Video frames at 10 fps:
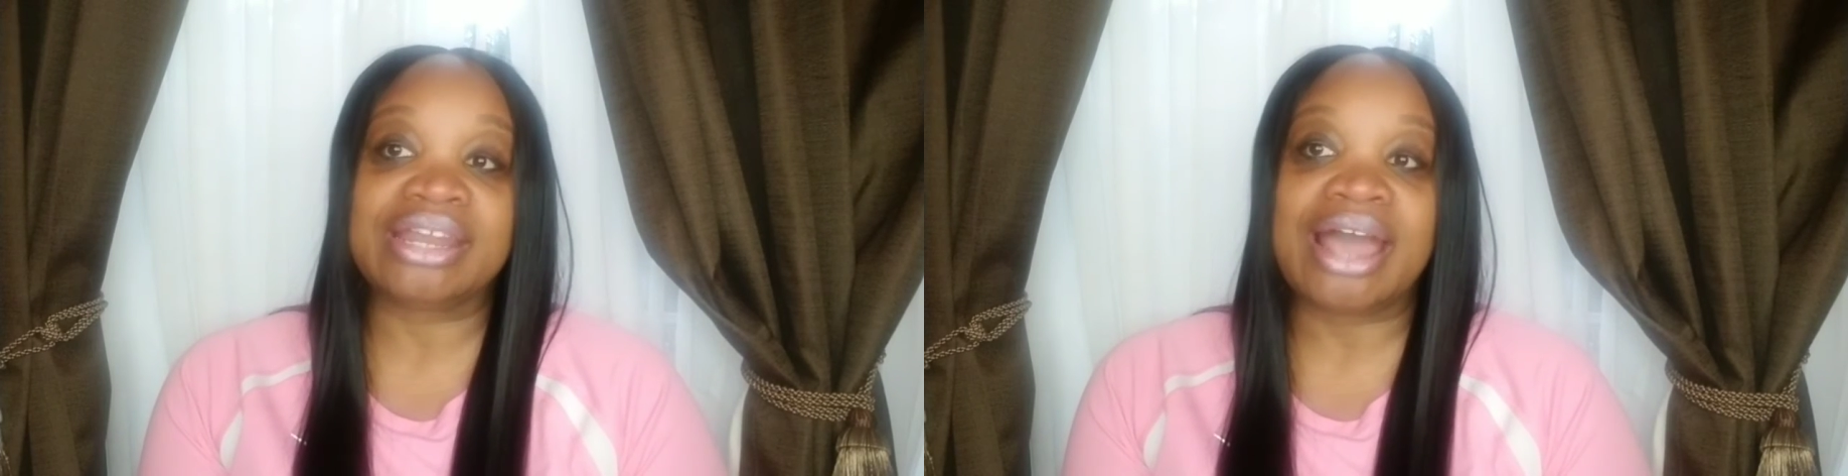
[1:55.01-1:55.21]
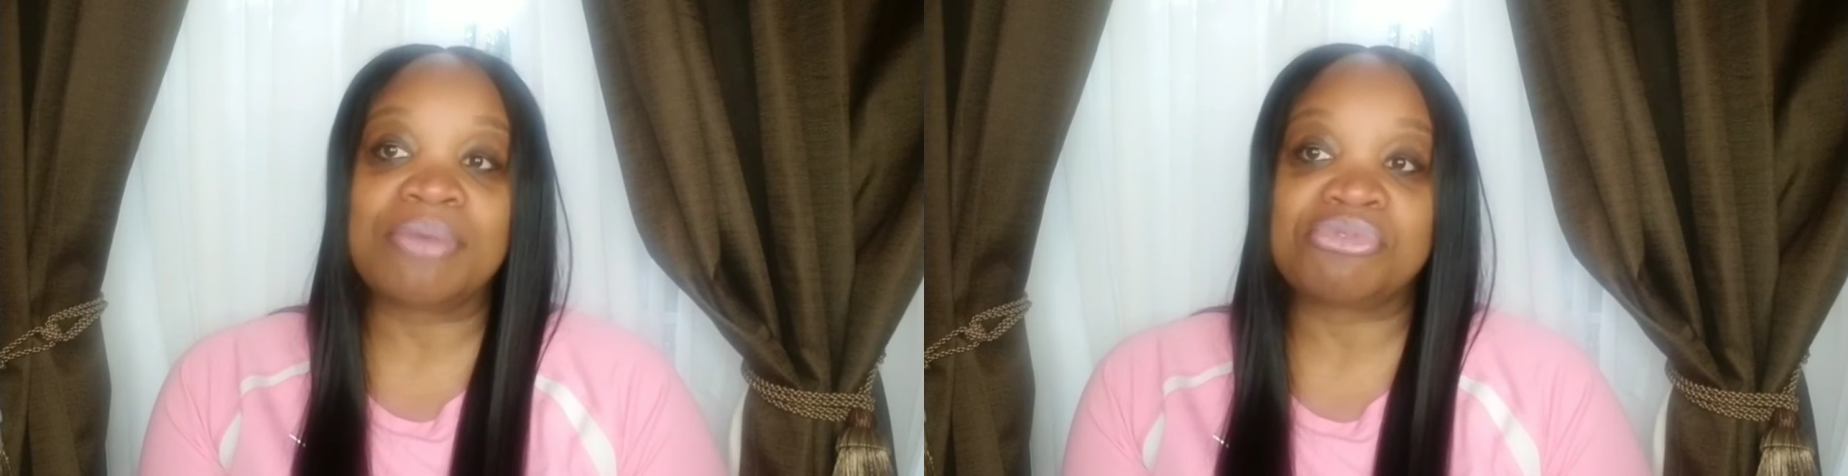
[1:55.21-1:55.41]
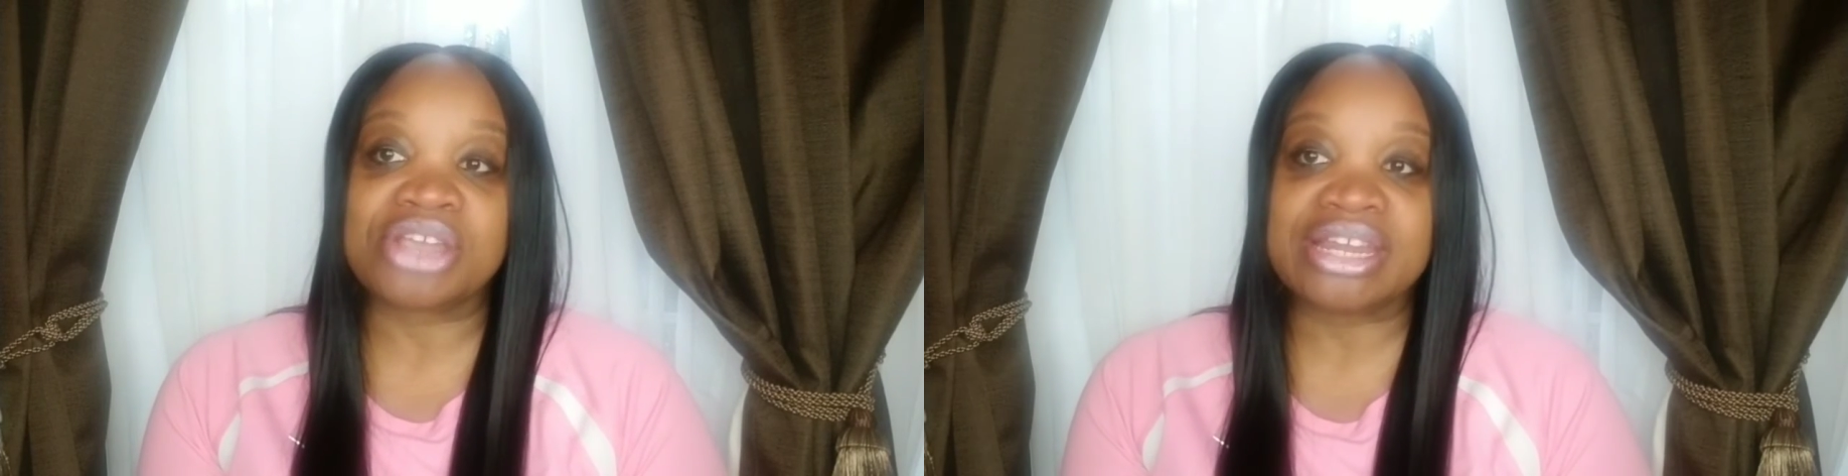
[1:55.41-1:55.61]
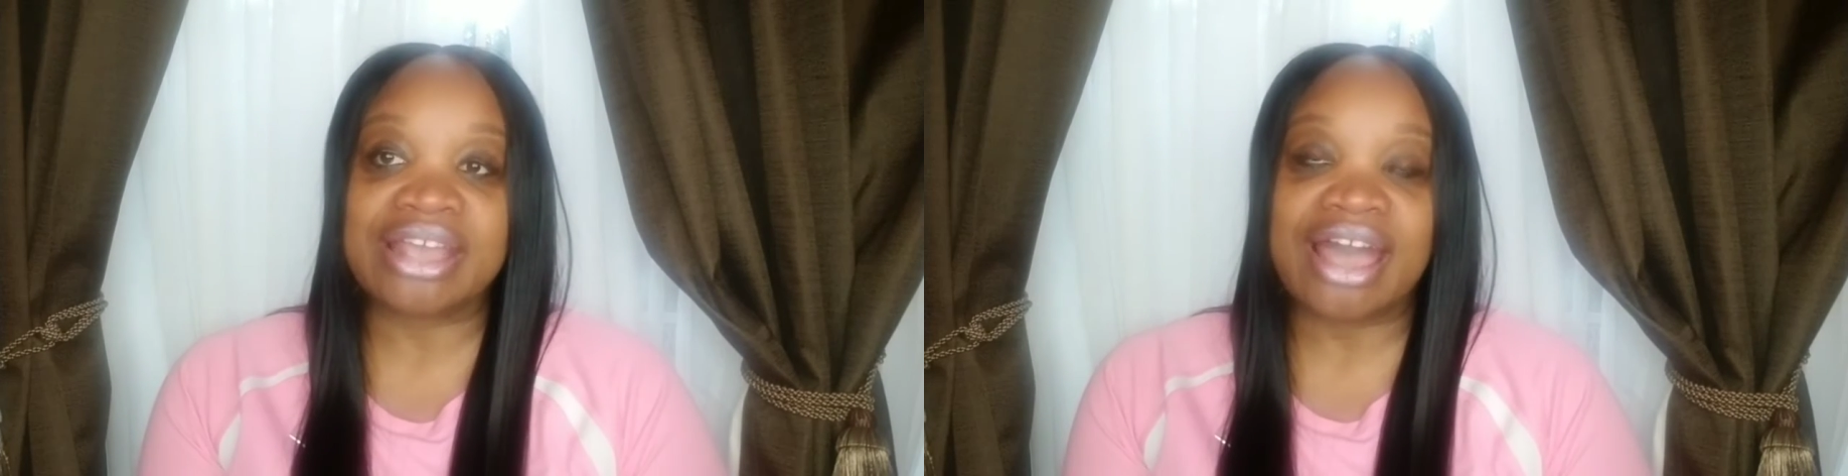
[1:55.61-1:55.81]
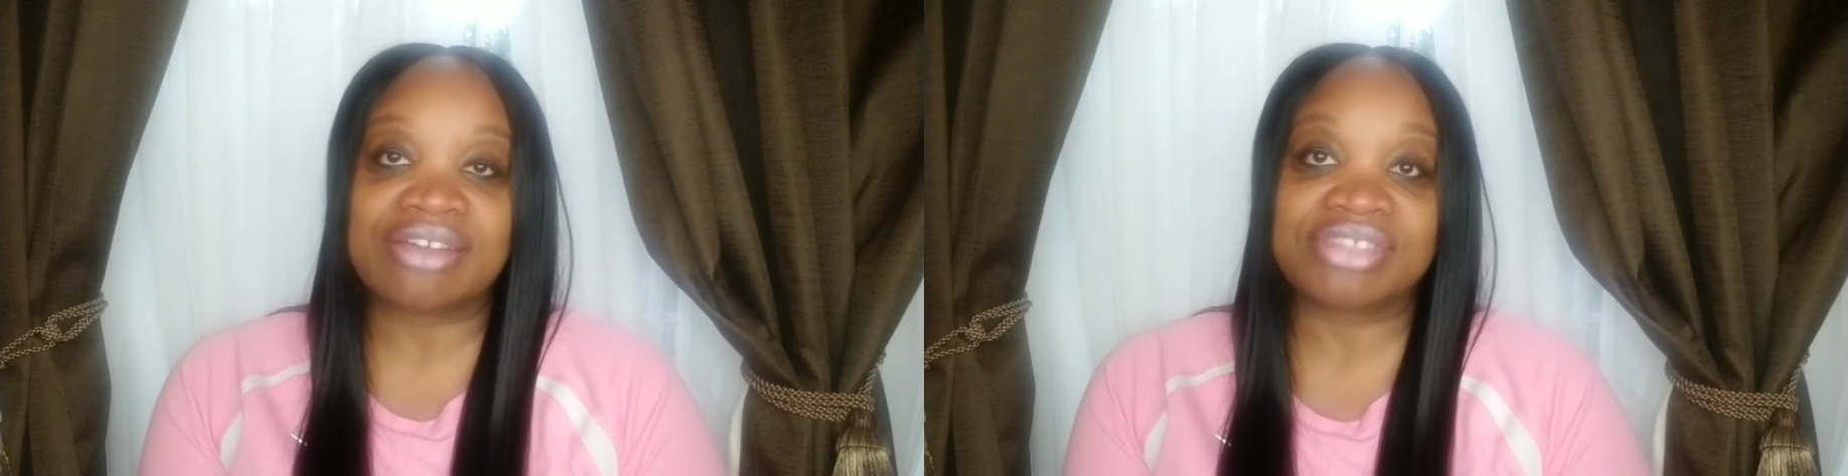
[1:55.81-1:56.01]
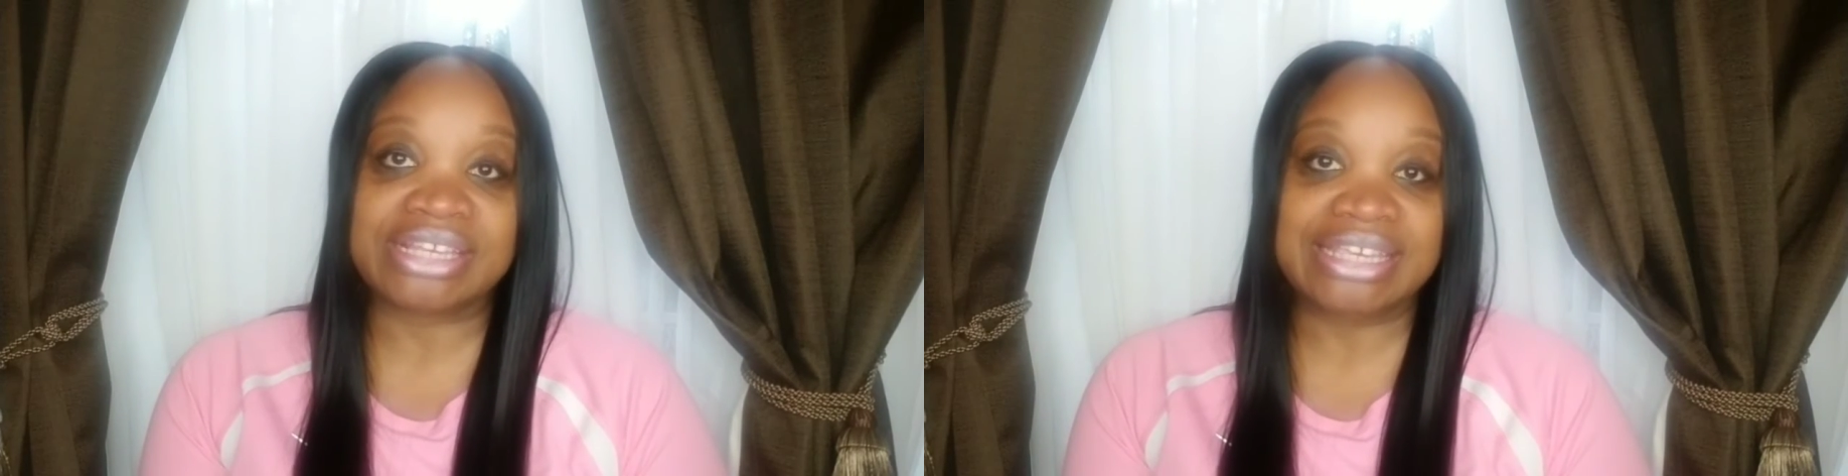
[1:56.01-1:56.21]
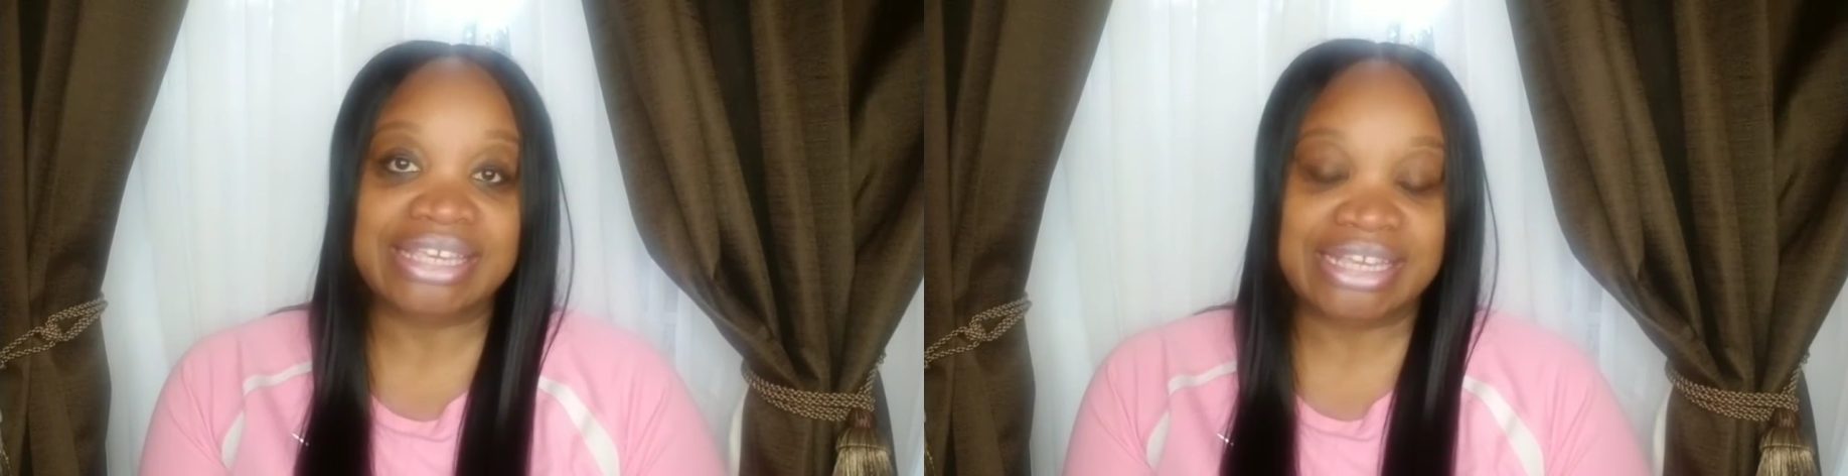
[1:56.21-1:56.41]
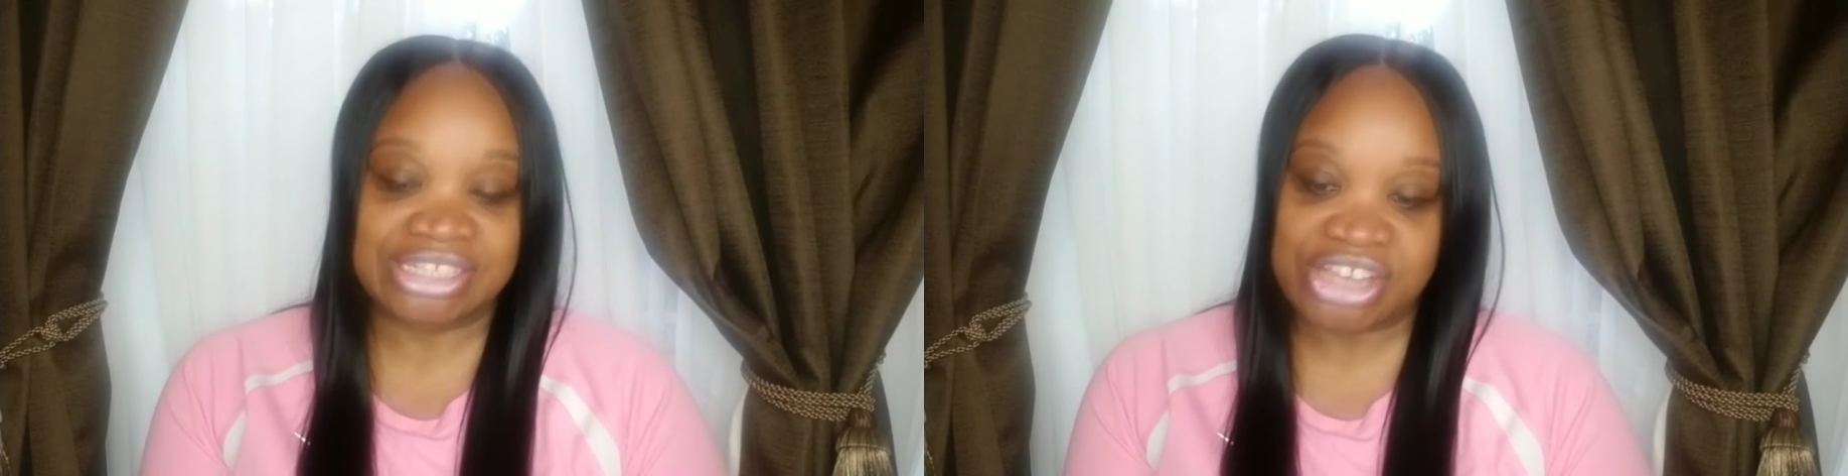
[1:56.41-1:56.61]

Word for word: and I'm reading out of the King